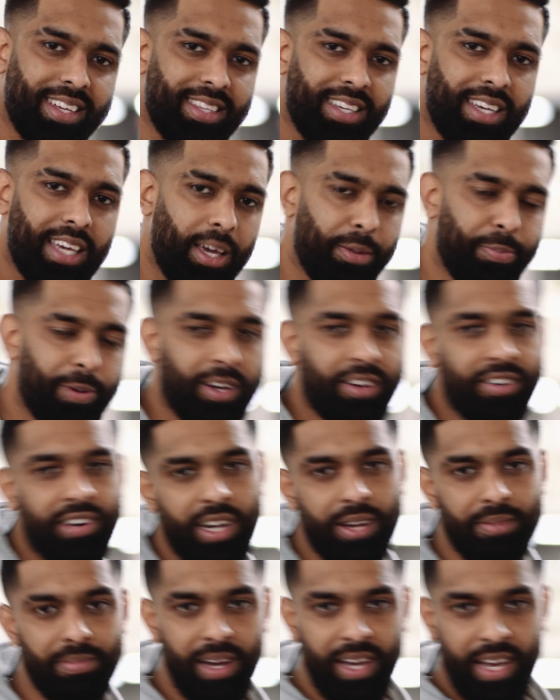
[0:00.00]
to keep it
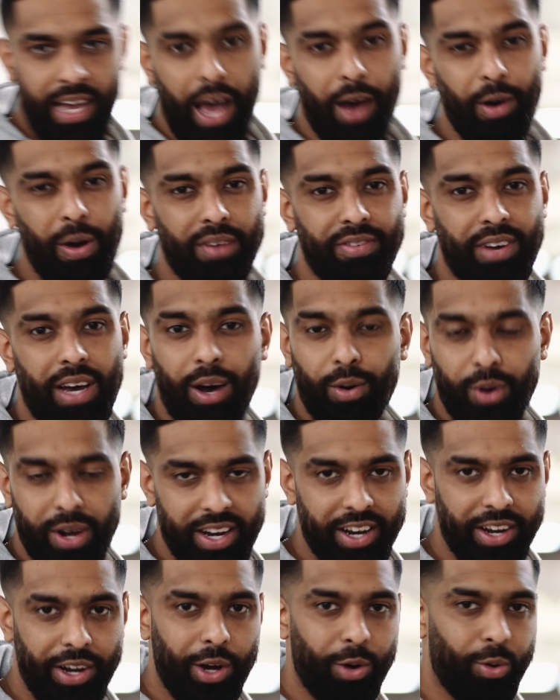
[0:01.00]
cream. However, I want
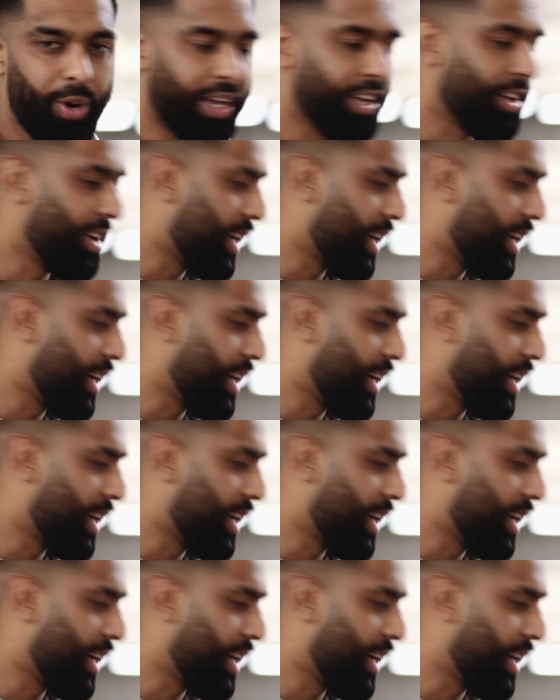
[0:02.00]
to know what you